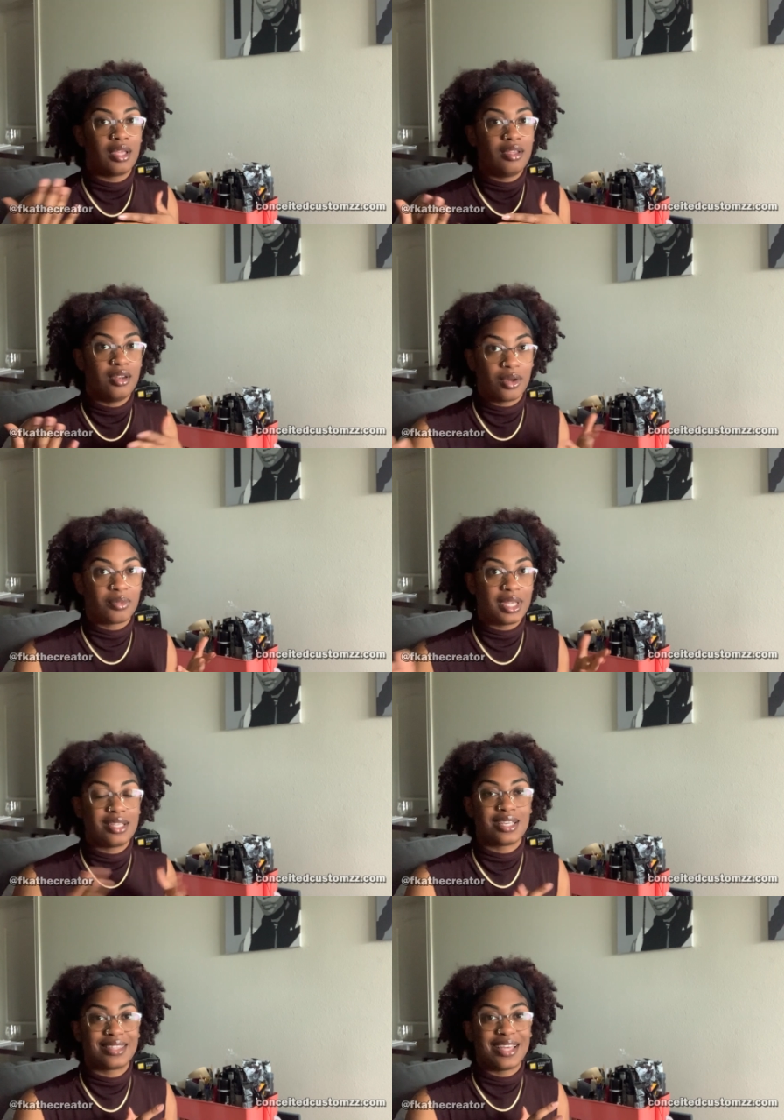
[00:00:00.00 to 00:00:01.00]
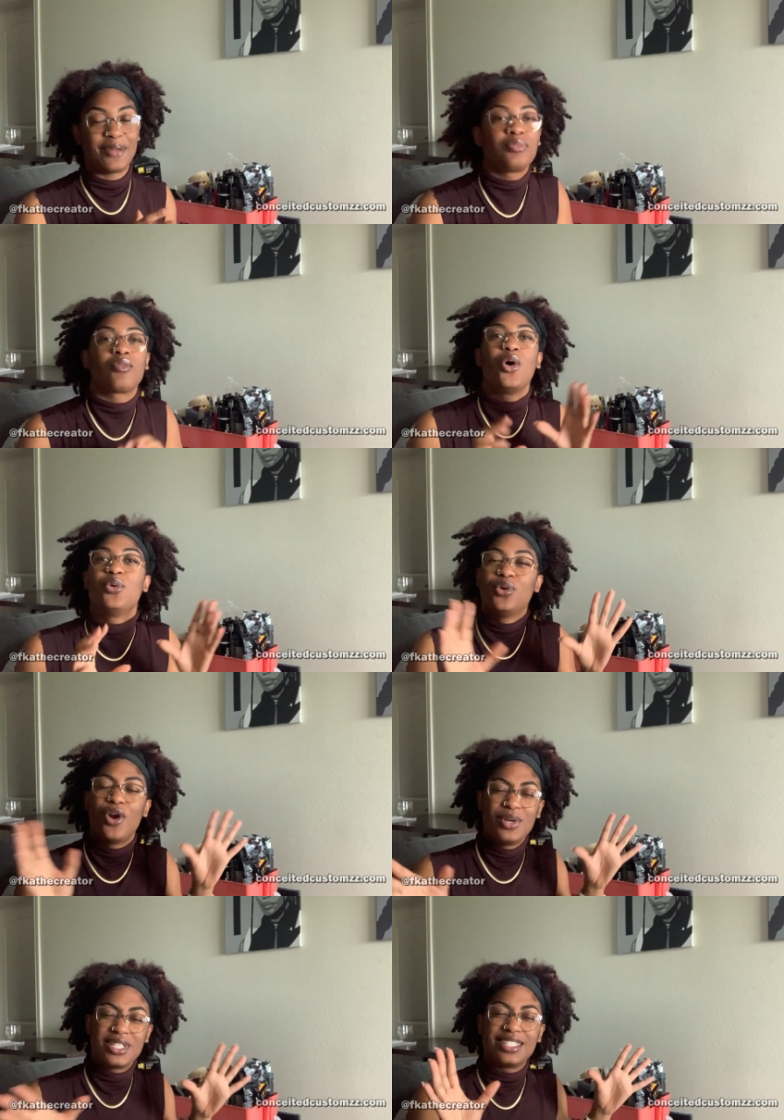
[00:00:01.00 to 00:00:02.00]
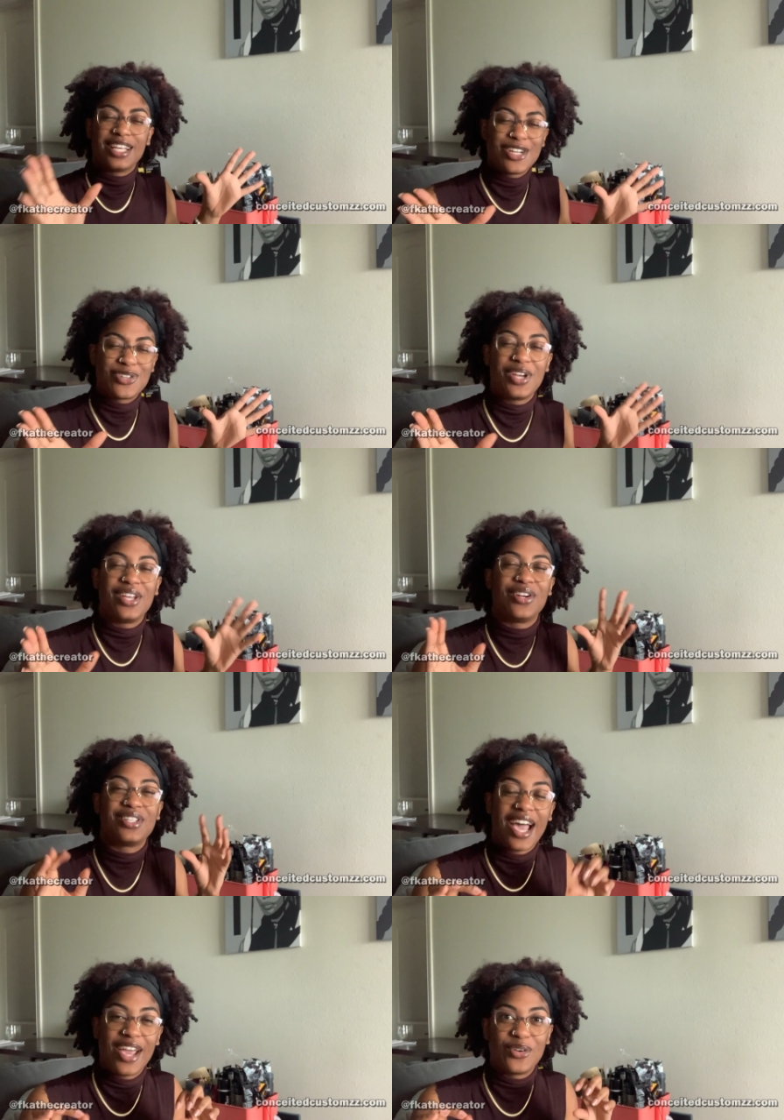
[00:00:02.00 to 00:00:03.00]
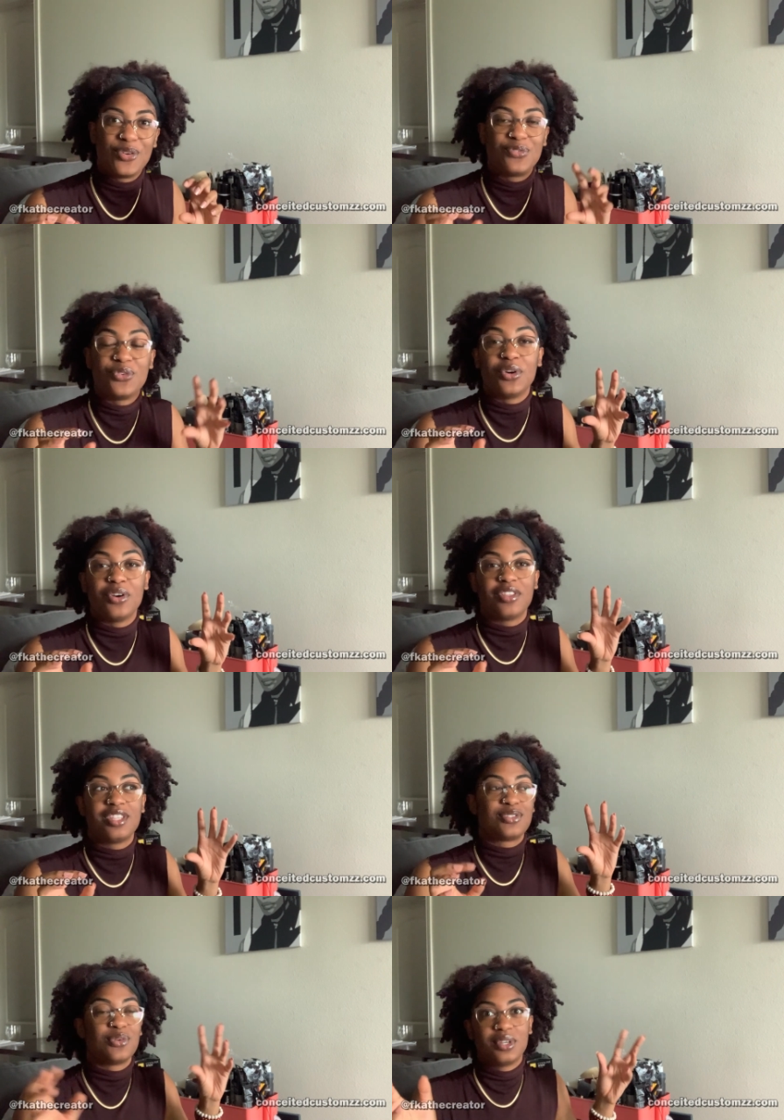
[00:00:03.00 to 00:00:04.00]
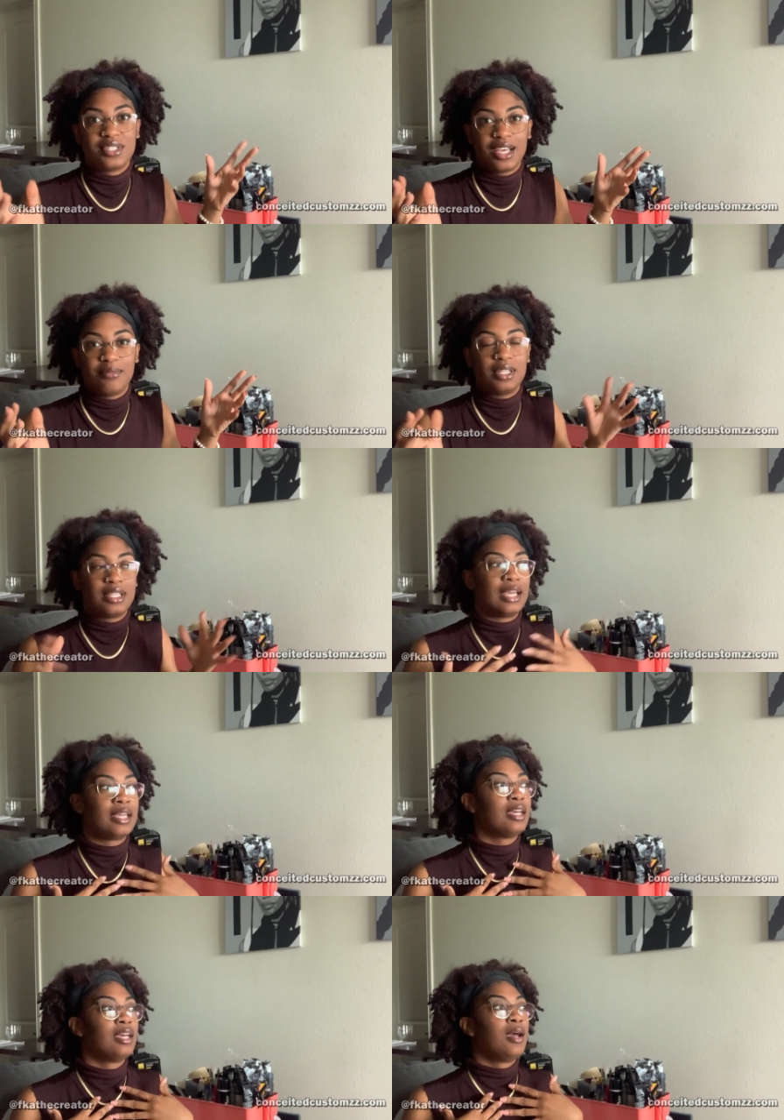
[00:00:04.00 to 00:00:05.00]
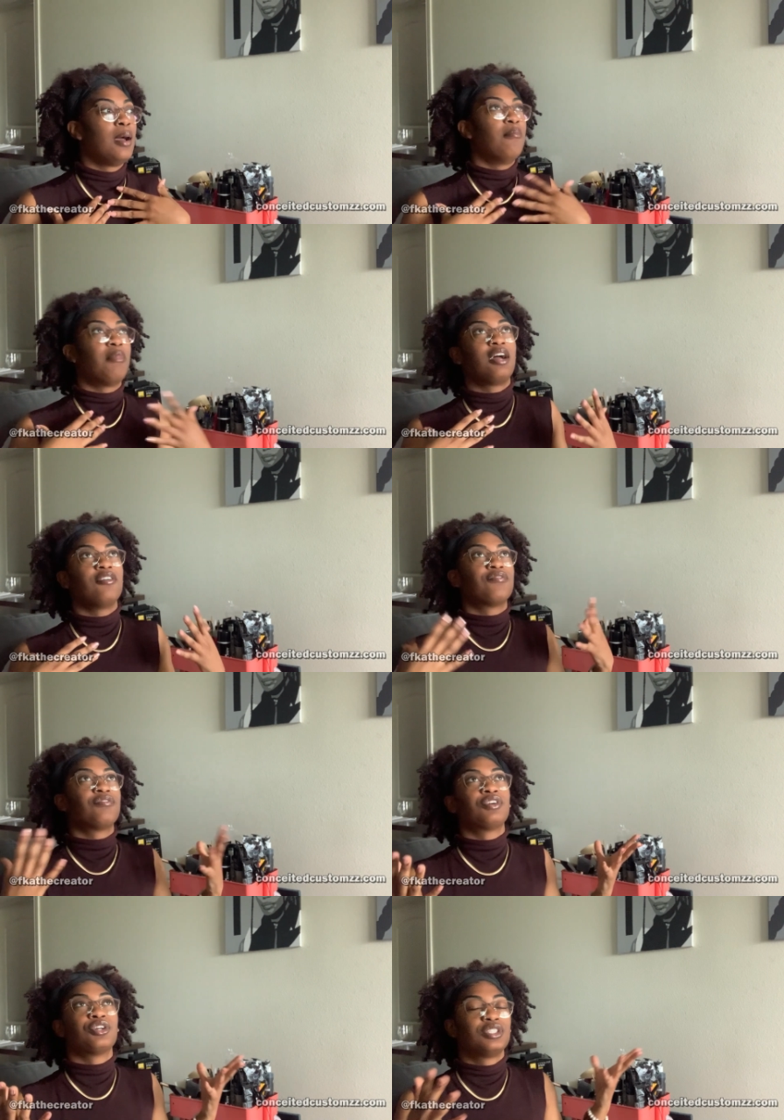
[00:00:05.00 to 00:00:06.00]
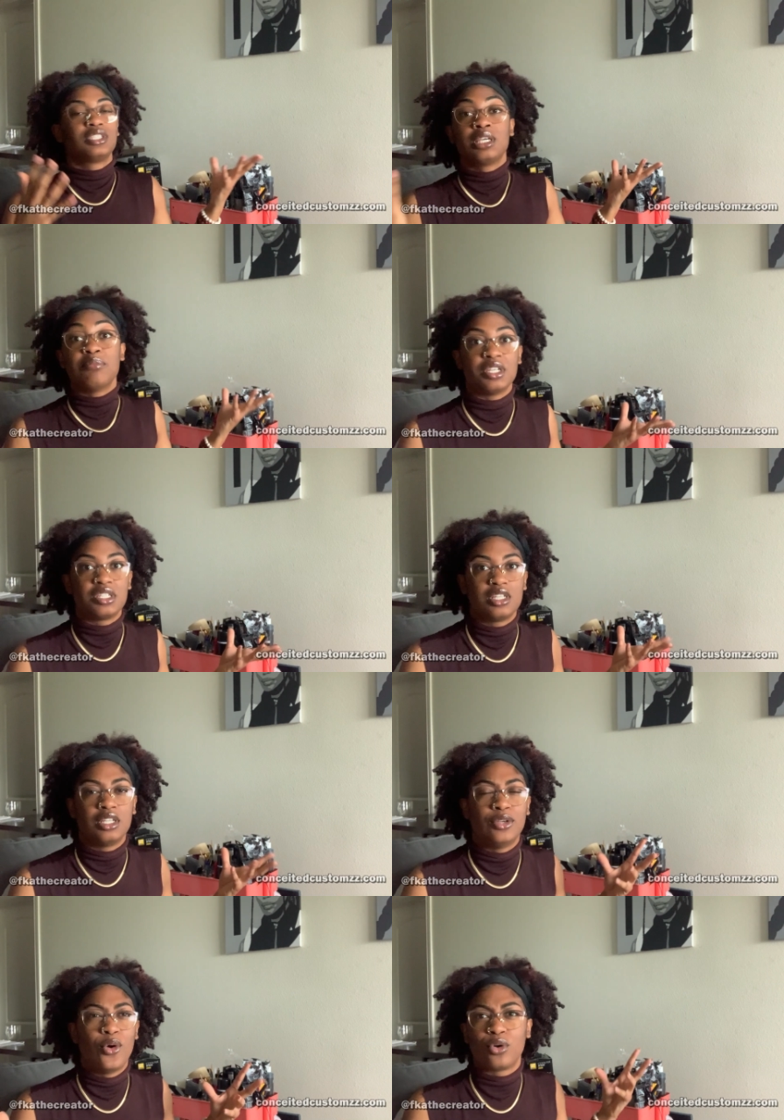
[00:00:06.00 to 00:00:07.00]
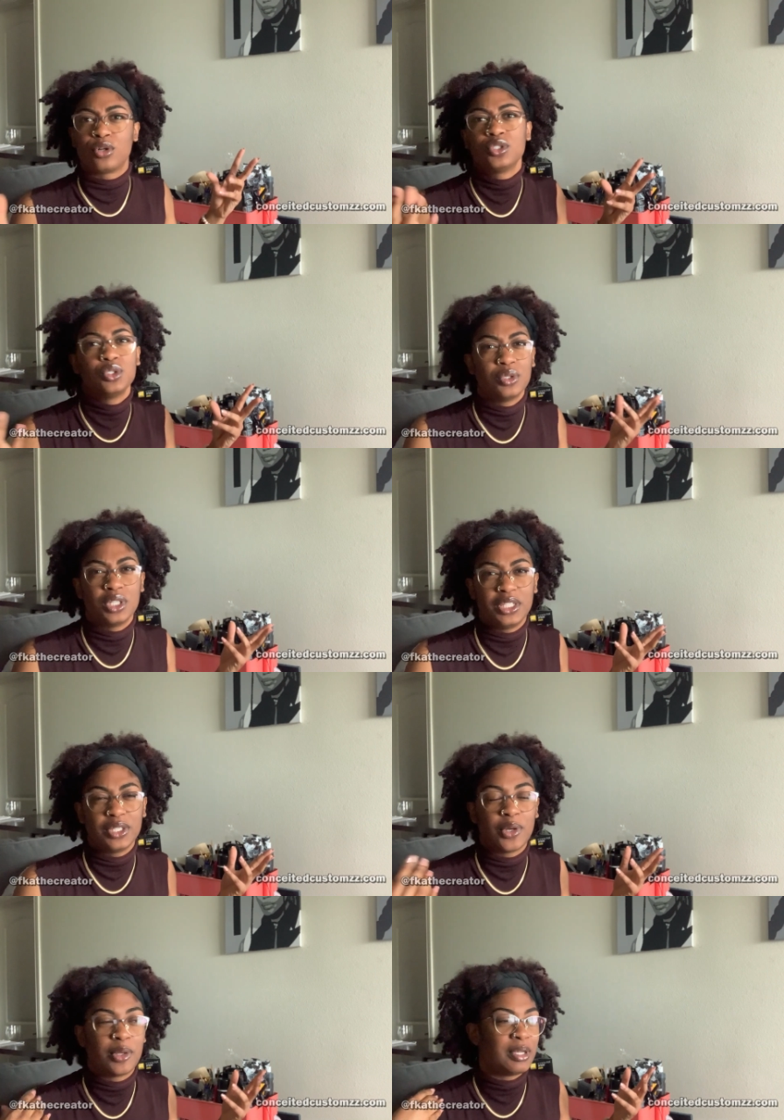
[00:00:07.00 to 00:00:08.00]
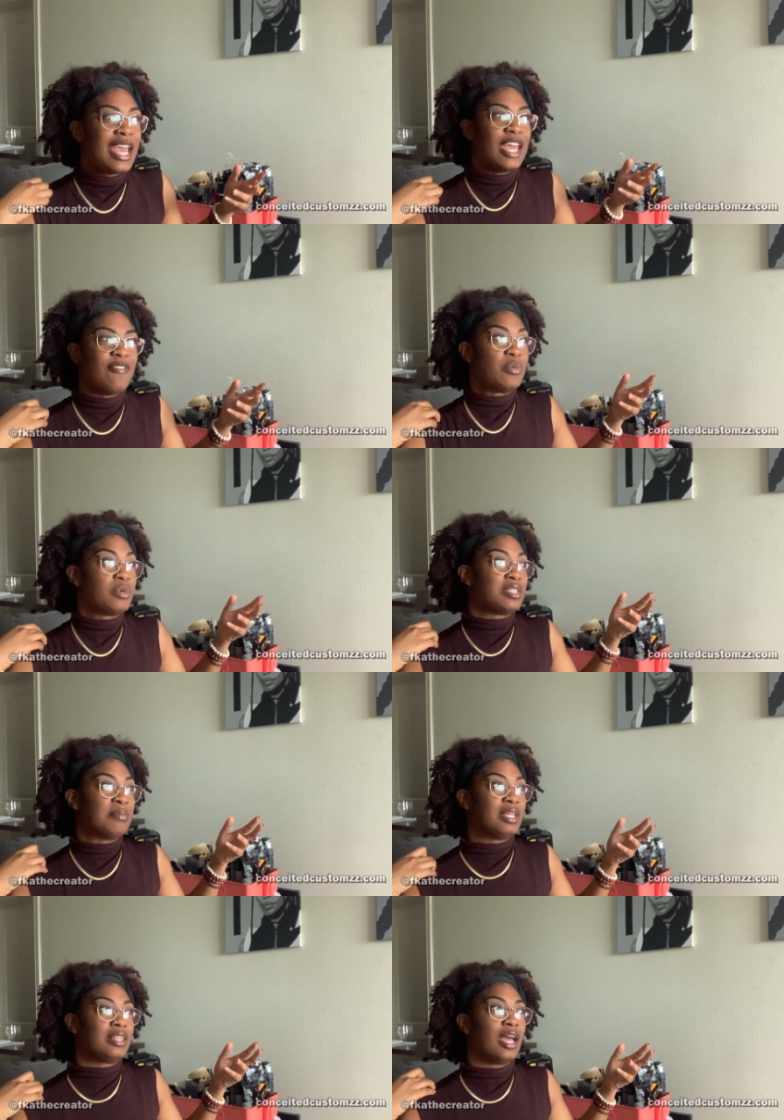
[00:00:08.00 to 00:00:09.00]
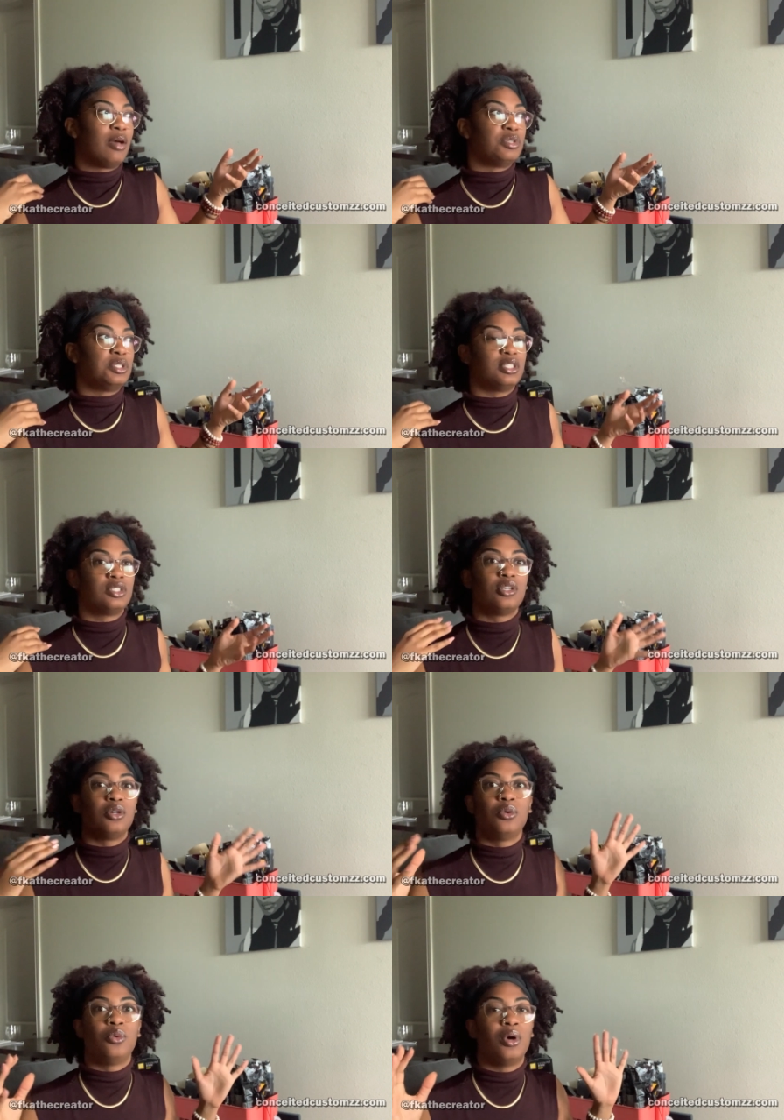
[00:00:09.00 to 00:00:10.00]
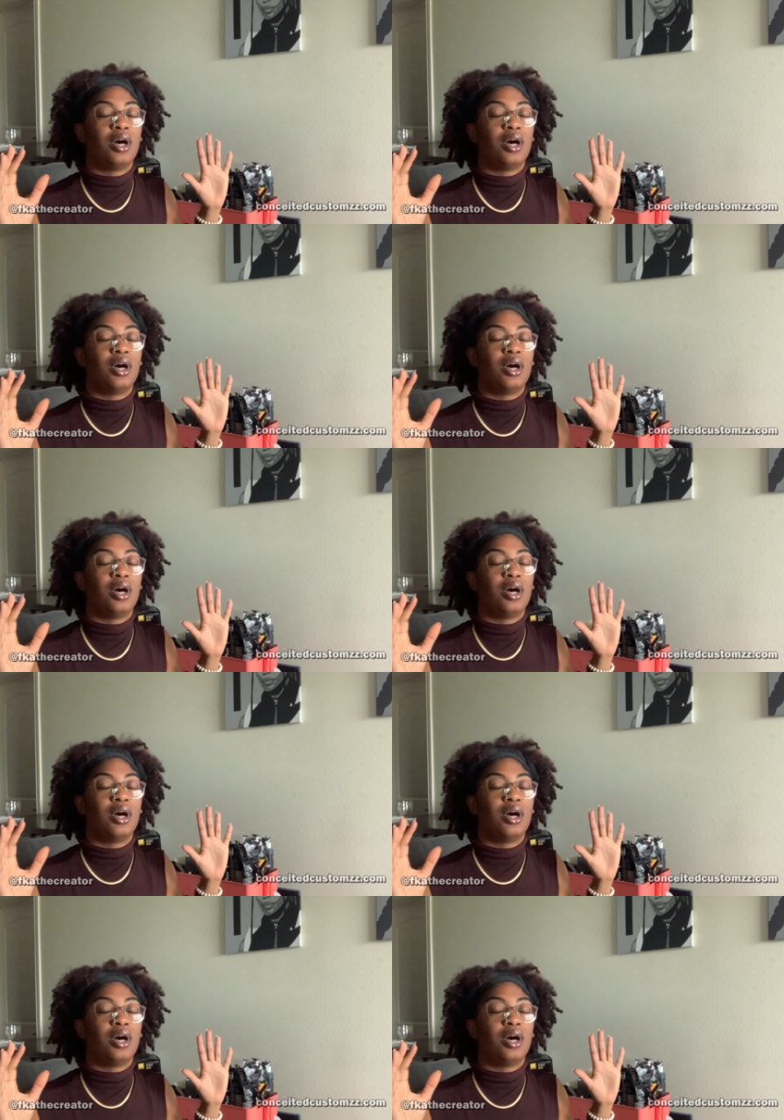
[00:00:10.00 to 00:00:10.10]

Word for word: you know, things like that. Oh, you can always exaggerate your title for the story time. It's like my first commission horror story, you know what I mean? If it was something that was just so